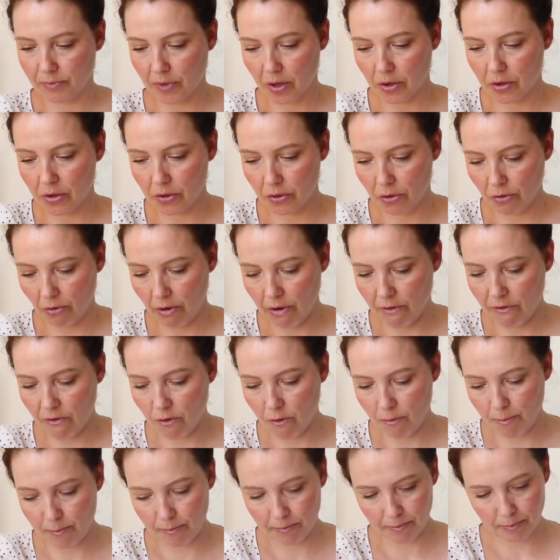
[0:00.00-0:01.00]
a good 3 or
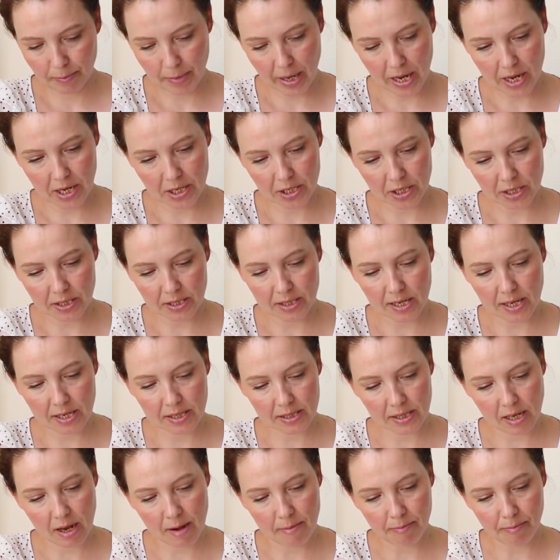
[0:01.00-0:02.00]
4 pages.
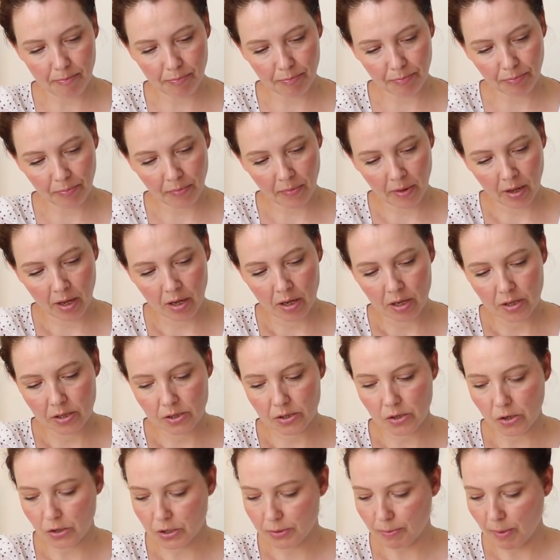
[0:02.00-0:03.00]
There's
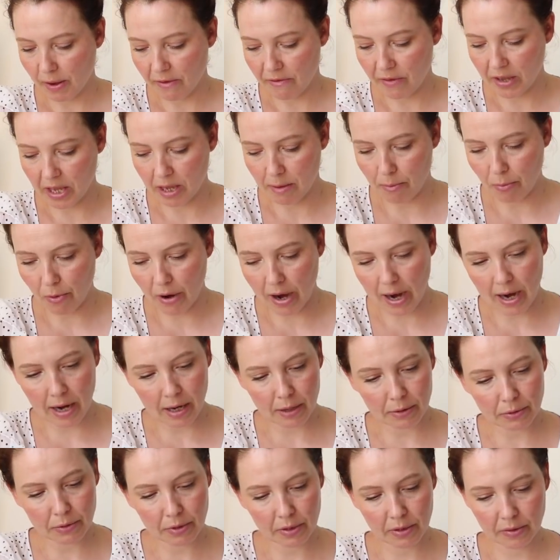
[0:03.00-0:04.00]
socks by Vicky
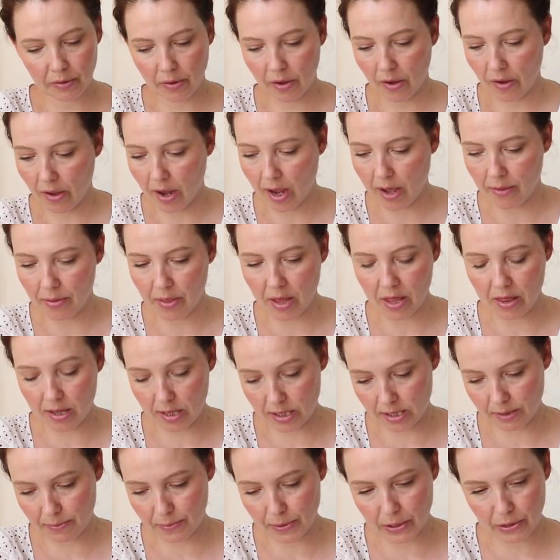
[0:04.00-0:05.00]
Brown, and then
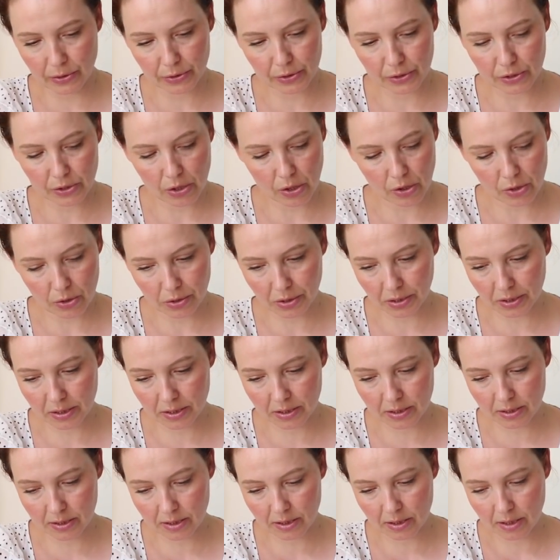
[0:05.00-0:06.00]
there's the pearl
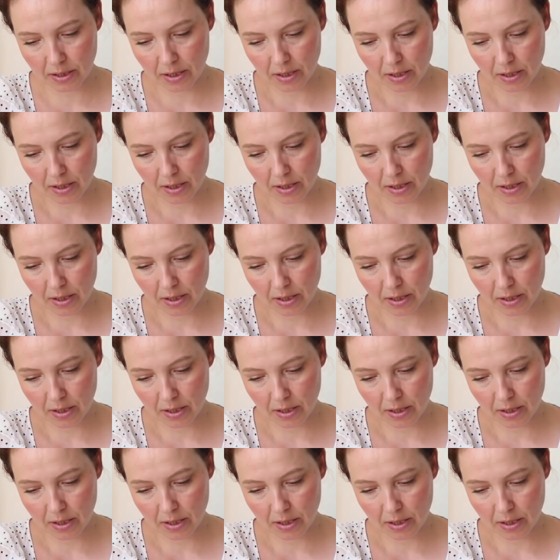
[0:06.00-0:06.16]
socks.